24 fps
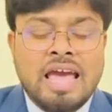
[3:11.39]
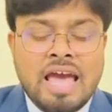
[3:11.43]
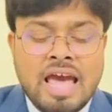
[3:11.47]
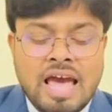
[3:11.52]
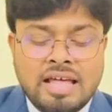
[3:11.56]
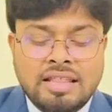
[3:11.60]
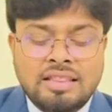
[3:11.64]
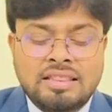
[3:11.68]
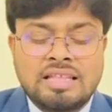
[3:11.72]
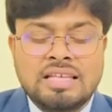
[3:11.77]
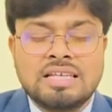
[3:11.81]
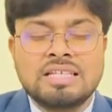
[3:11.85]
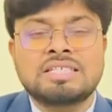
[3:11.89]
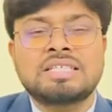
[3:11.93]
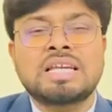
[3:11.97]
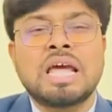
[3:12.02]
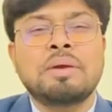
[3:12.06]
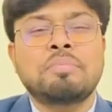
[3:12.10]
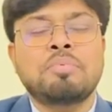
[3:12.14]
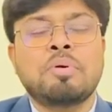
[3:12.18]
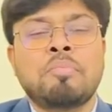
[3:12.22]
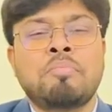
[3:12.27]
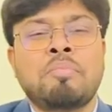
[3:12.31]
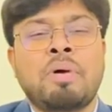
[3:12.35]
And this
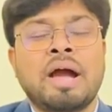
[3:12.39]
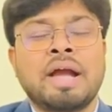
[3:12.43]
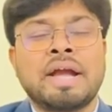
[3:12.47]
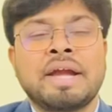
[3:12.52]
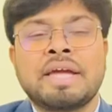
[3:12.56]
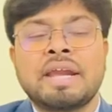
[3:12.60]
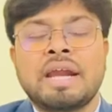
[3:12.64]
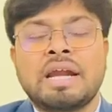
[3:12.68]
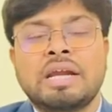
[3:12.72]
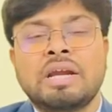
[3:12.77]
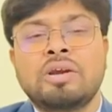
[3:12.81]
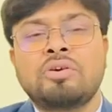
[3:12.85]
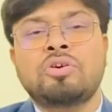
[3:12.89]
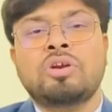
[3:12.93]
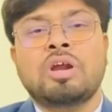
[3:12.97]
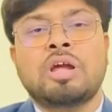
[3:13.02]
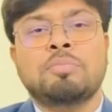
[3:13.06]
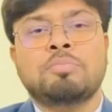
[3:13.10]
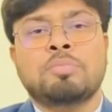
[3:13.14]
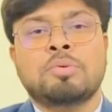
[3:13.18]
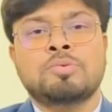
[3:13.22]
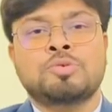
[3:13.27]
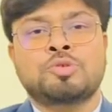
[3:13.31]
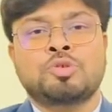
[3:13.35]
type of migratory
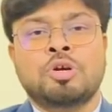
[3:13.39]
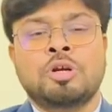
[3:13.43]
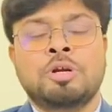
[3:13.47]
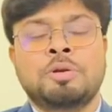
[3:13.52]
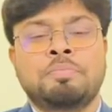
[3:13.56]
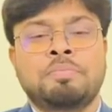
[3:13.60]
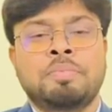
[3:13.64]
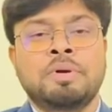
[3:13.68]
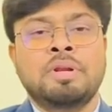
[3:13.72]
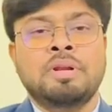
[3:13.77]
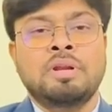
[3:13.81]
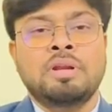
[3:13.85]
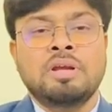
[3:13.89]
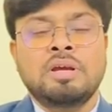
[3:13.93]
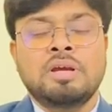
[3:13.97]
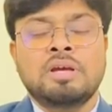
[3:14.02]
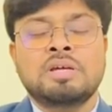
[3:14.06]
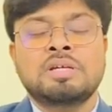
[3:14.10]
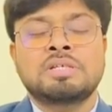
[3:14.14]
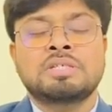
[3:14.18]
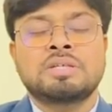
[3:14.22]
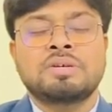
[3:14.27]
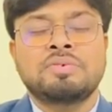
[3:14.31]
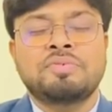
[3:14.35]
type of joint pain
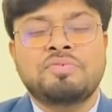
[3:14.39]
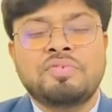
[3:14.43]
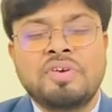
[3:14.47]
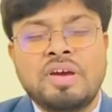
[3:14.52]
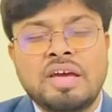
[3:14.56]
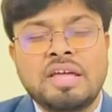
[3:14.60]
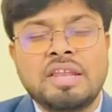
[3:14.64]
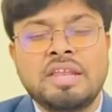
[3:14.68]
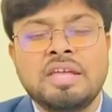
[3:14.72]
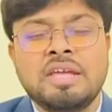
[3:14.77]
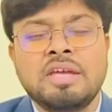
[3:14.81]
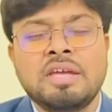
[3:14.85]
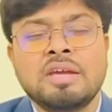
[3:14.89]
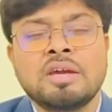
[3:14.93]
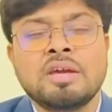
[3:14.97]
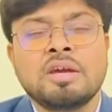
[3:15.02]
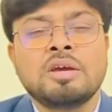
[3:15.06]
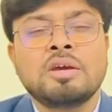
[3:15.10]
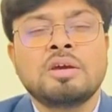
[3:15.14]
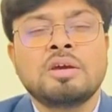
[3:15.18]
is a very